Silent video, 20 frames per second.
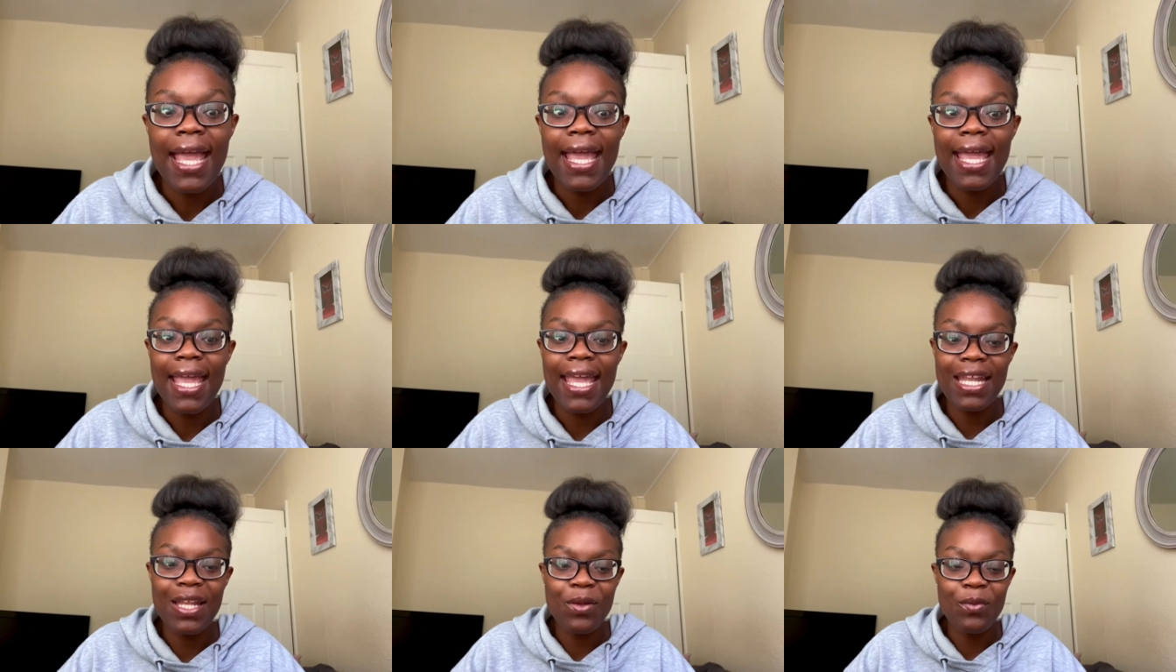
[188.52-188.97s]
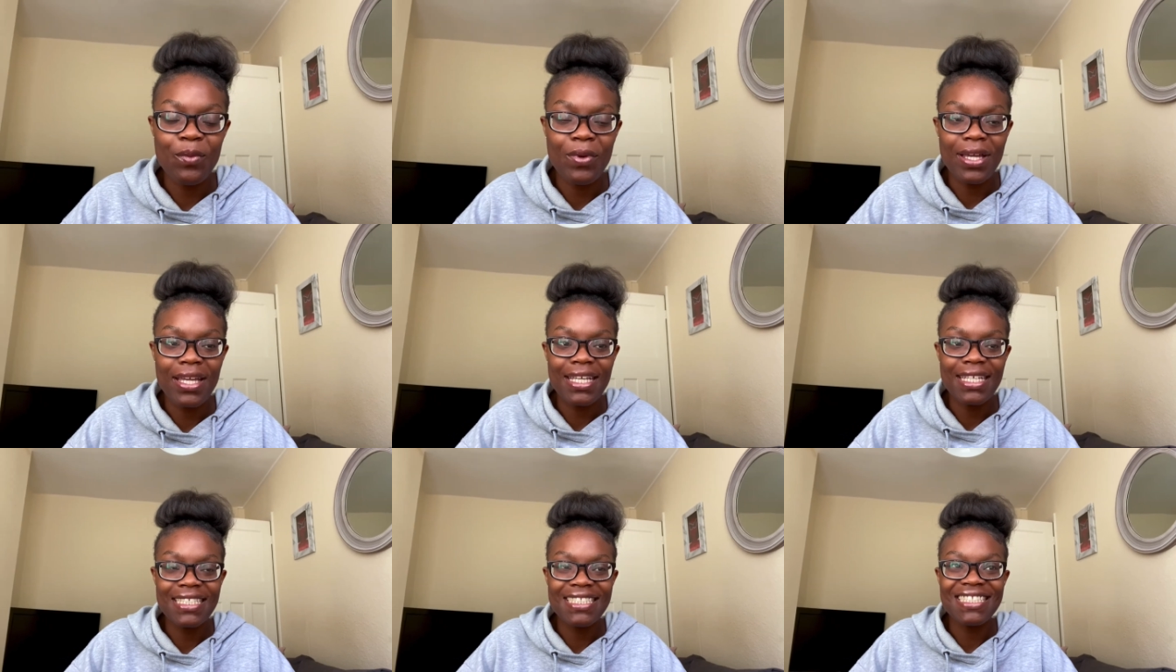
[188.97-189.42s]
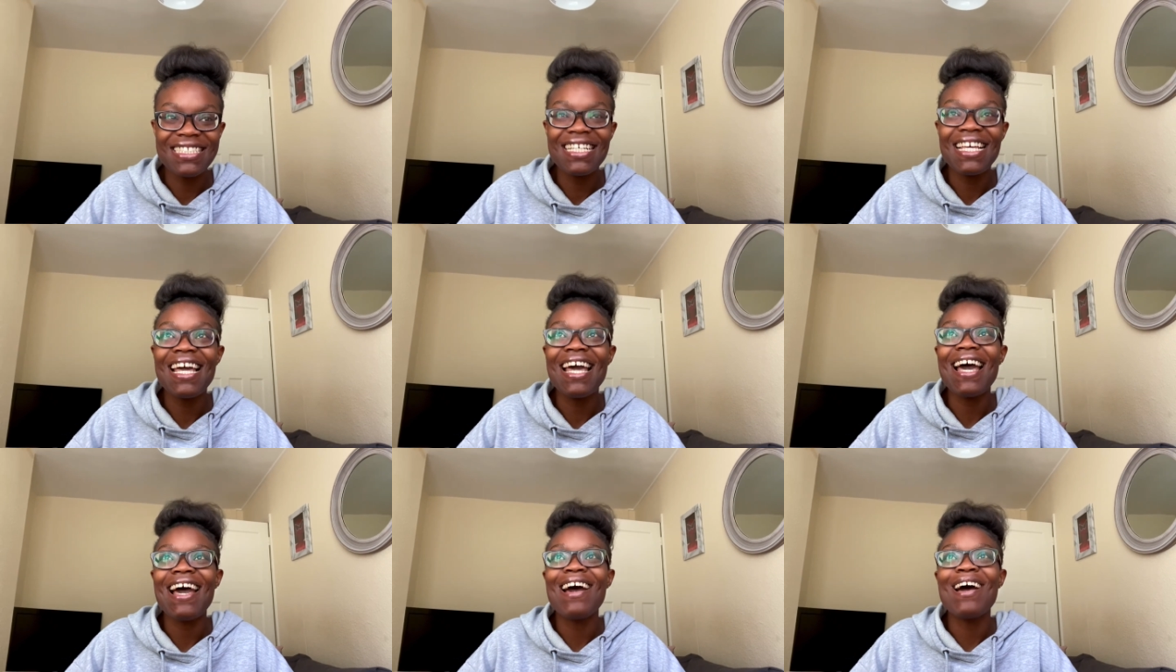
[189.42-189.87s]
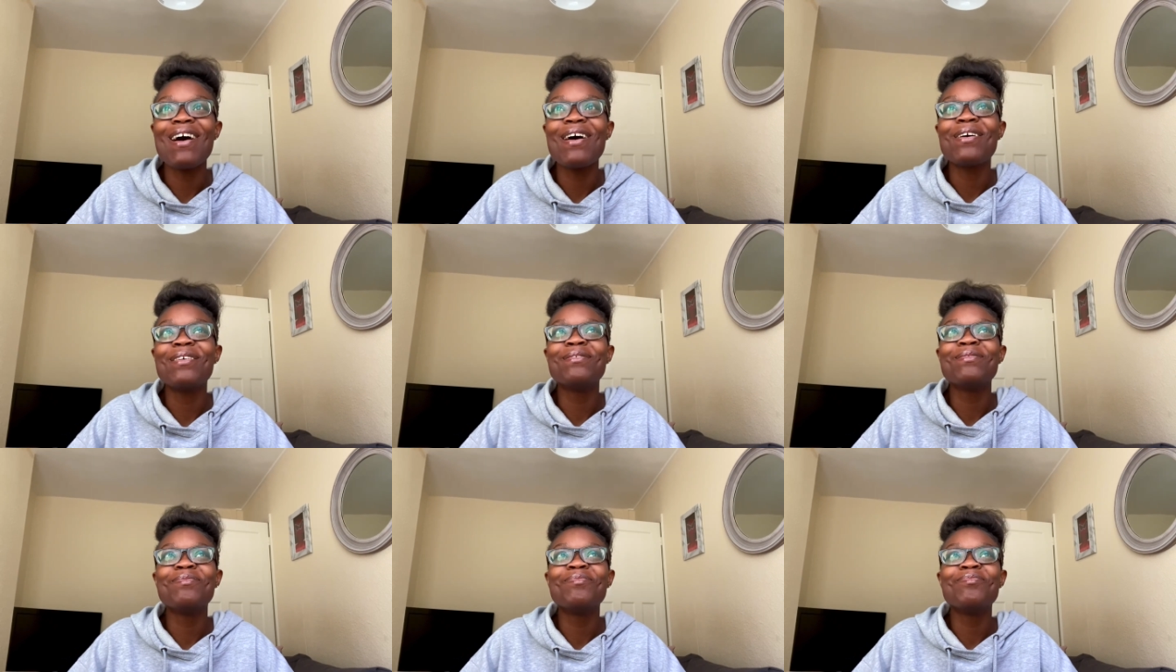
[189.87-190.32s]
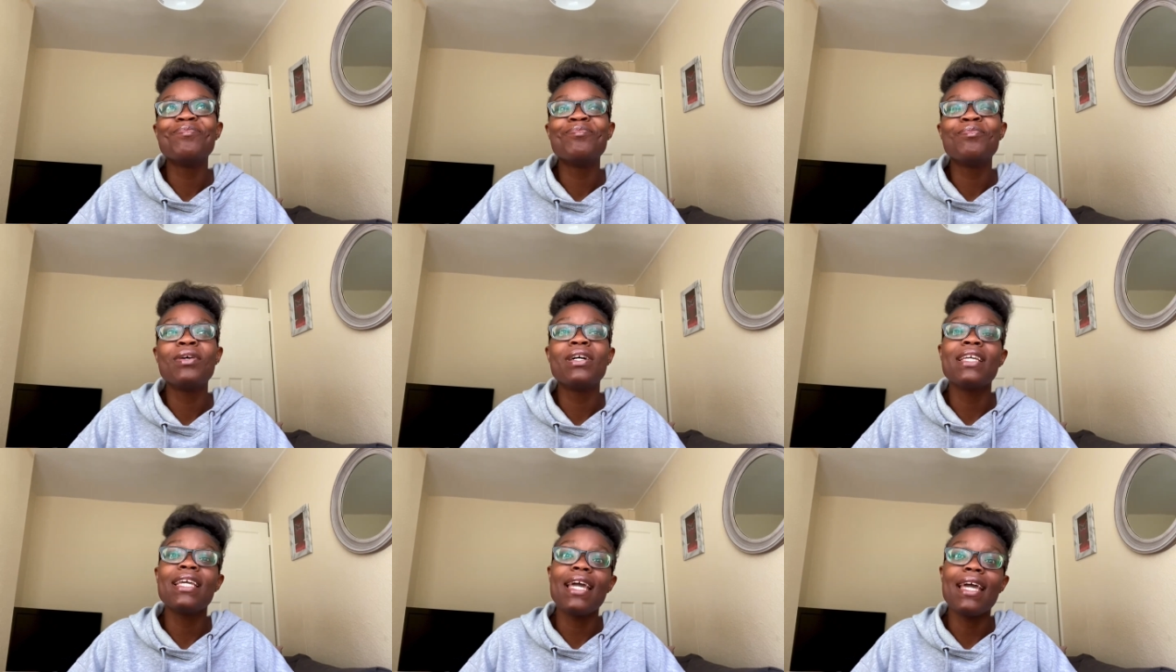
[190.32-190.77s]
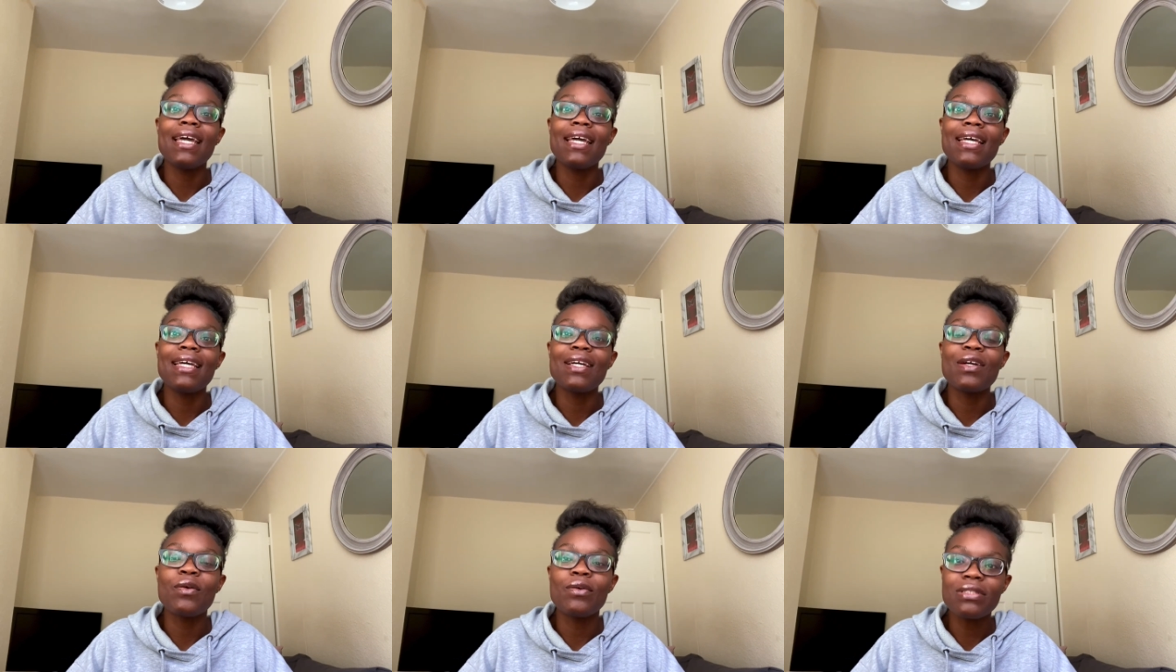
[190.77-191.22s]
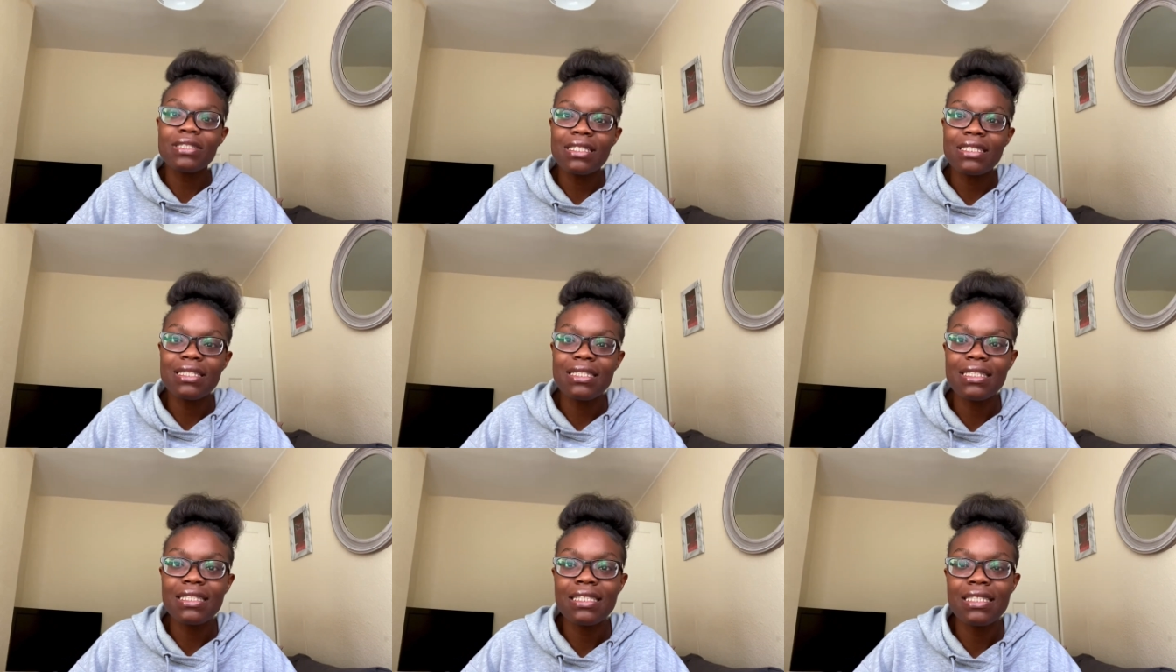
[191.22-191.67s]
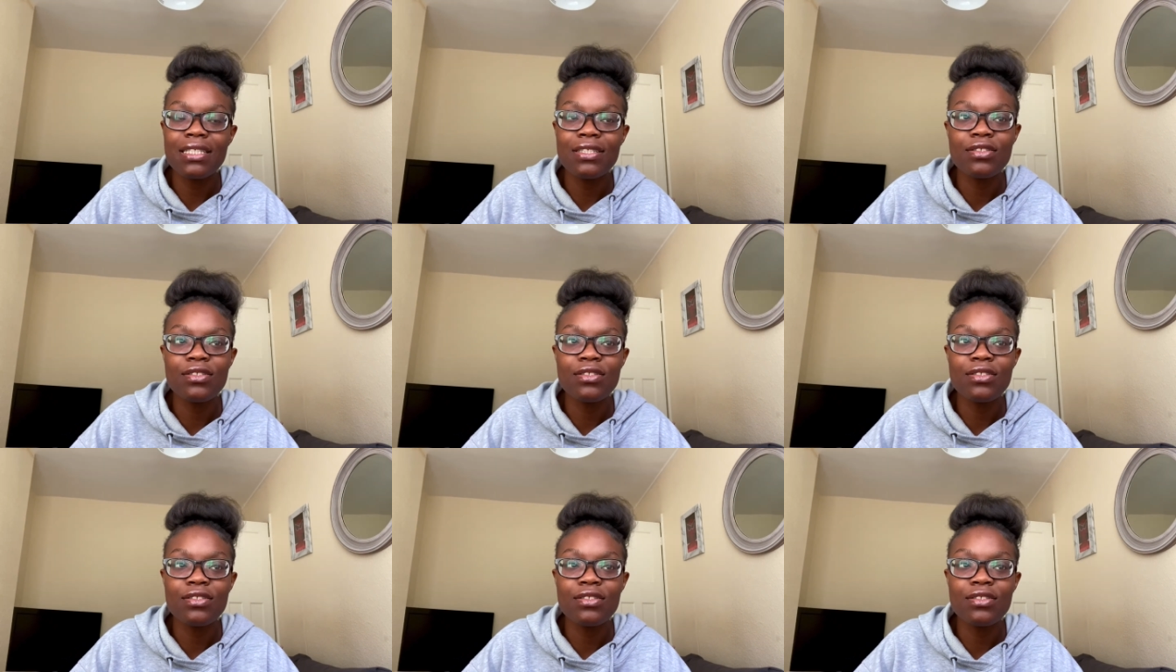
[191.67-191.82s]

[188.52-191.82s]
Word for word: Anyways, but yeah, consistency.